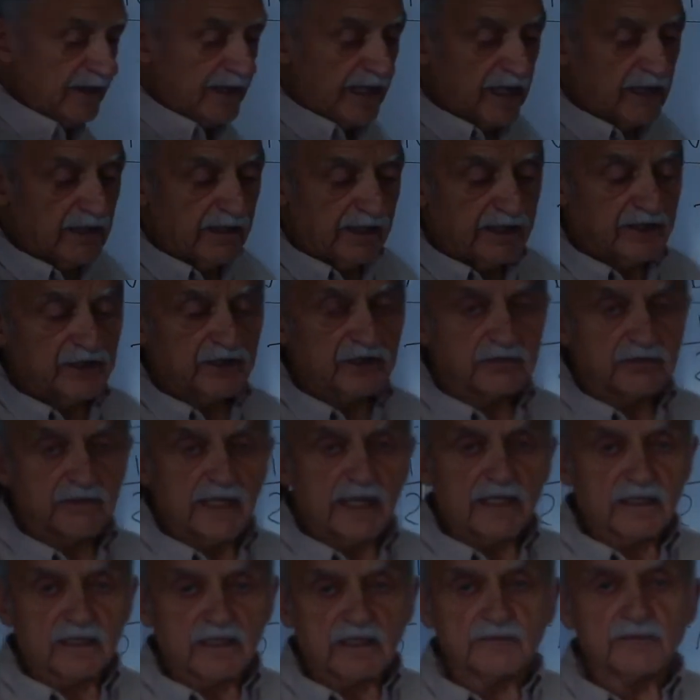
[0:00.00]
there
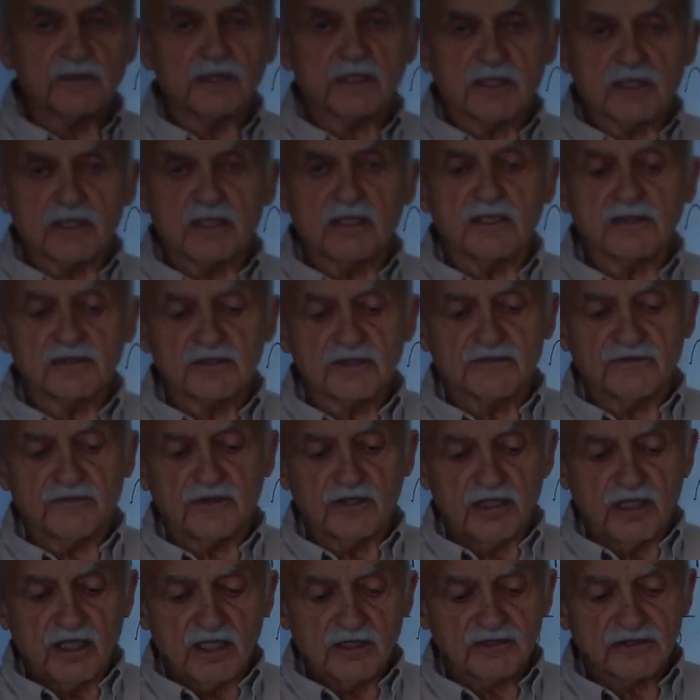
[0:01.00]
indirectly because the
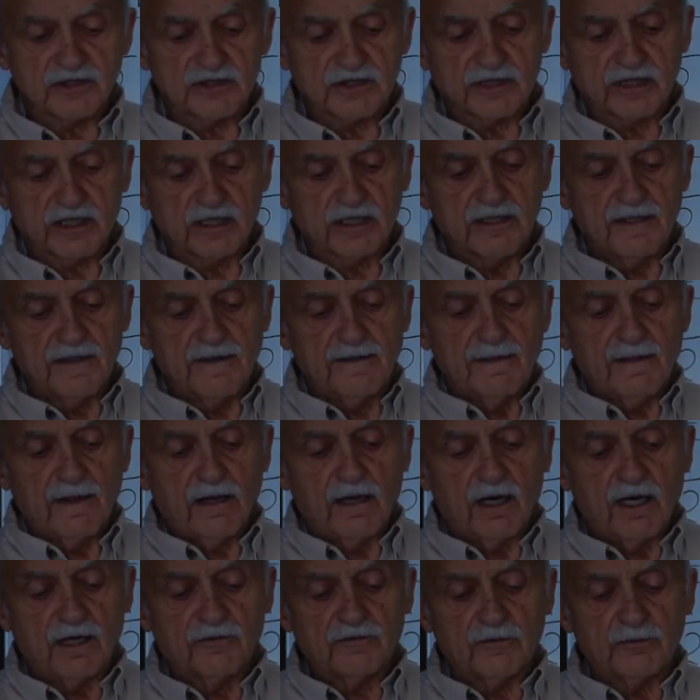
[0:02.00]
velocity
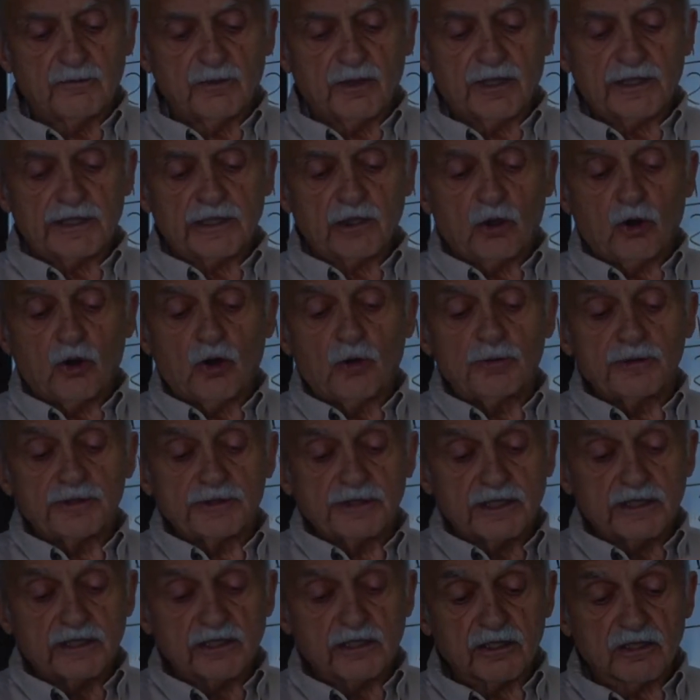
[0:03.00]
of a body
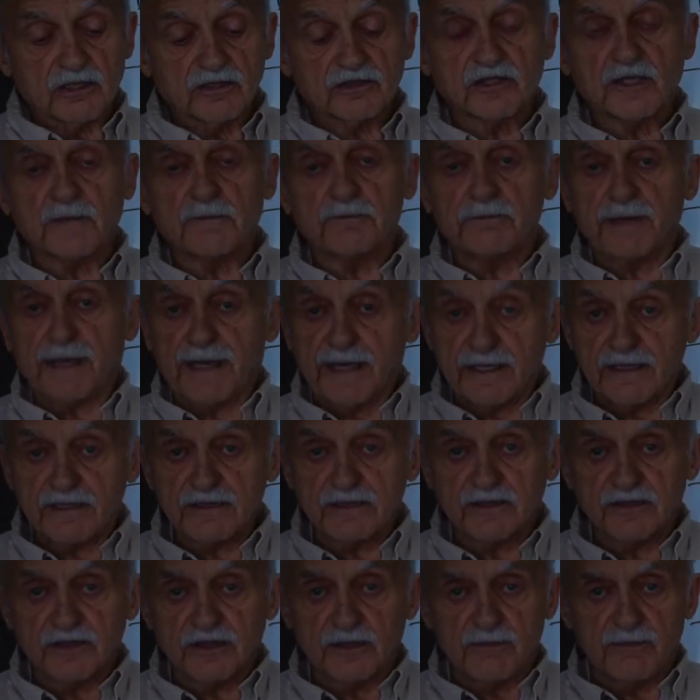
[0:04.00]
orbiting the Earth depends
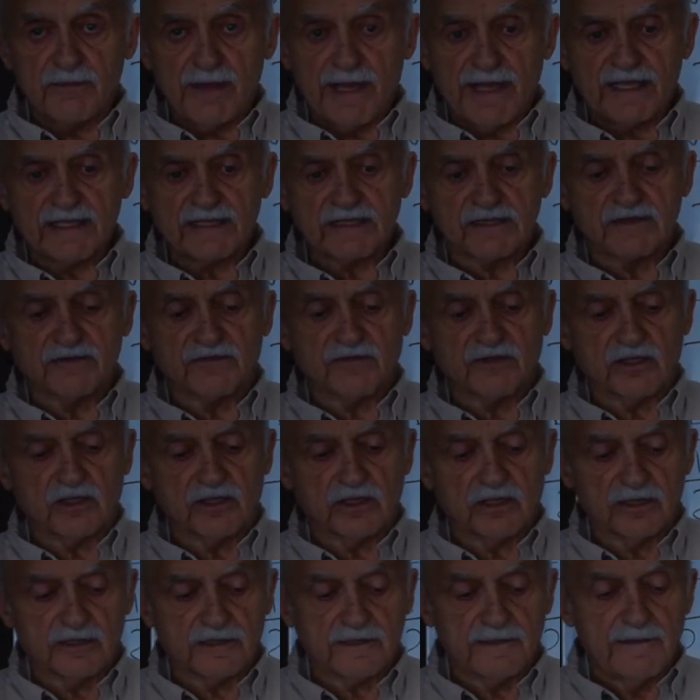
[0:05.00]
on the mass of the
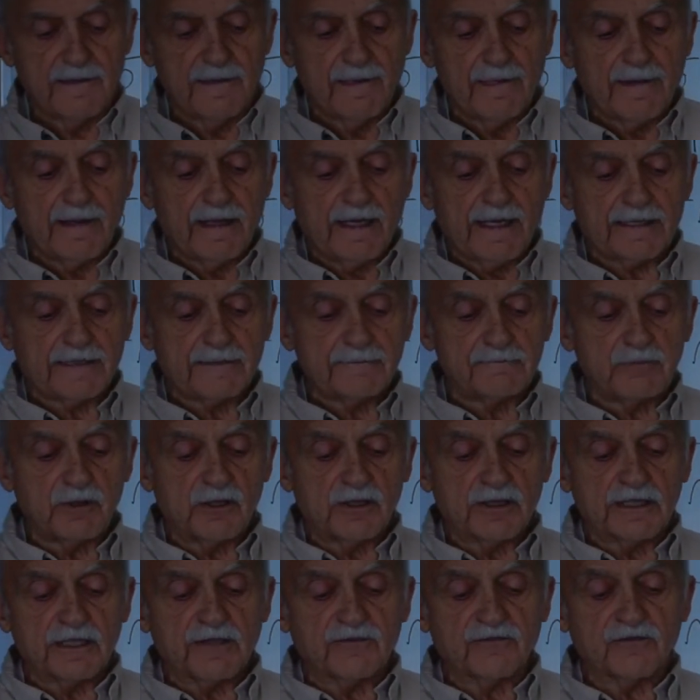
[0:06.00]
Earth. And a
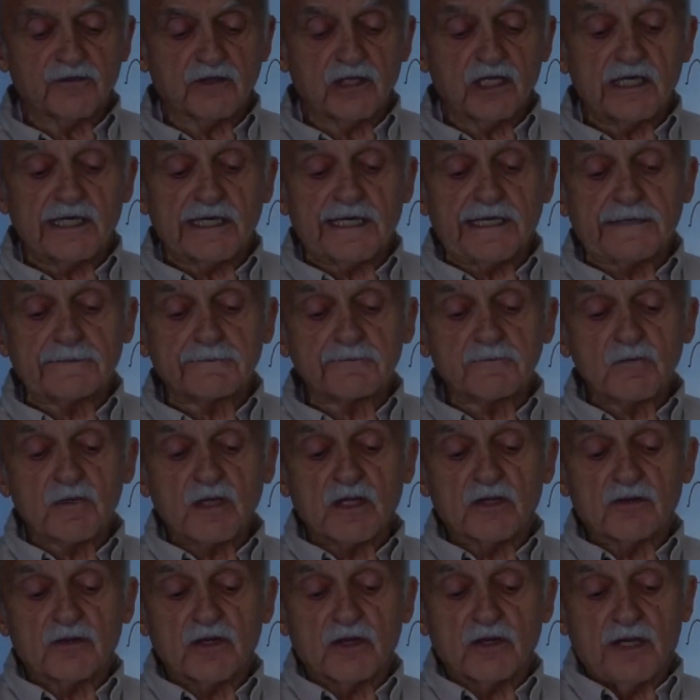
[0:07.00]
body flying
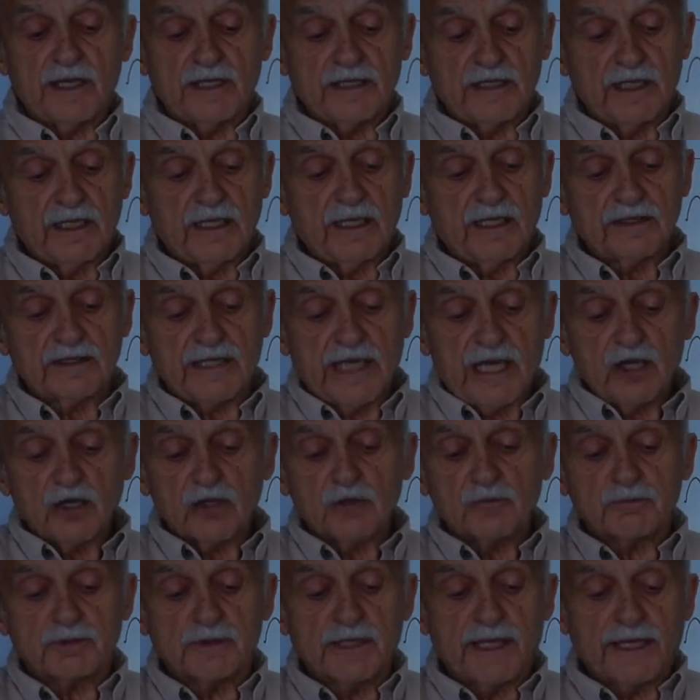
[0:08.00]
in an
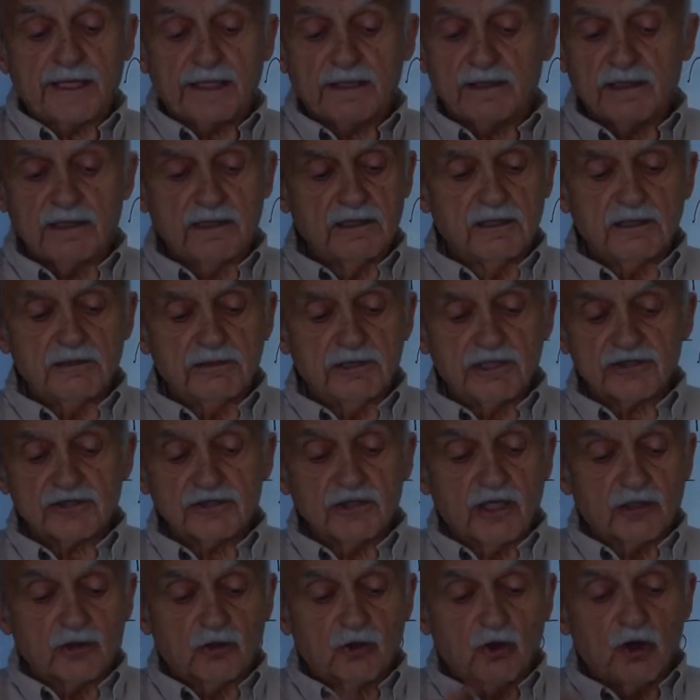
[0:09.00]
aeroplane is
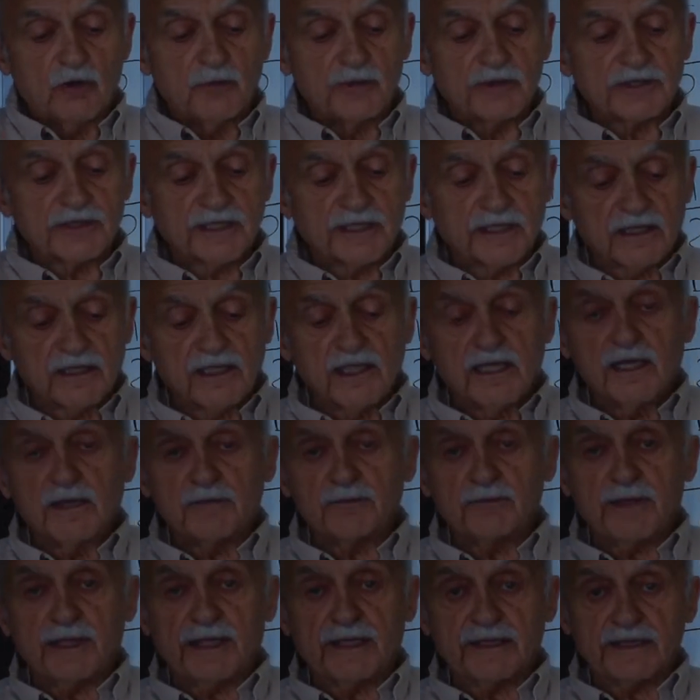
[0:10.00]
not orbiting,
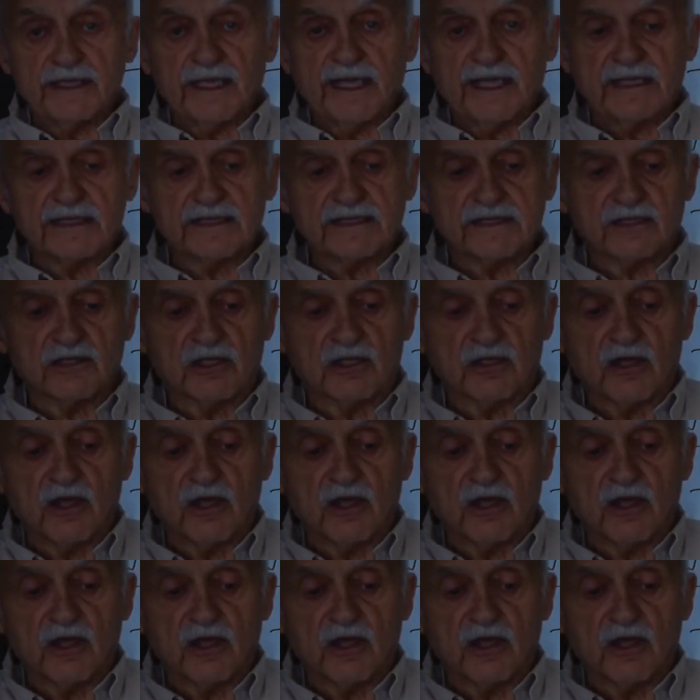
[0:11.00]
but its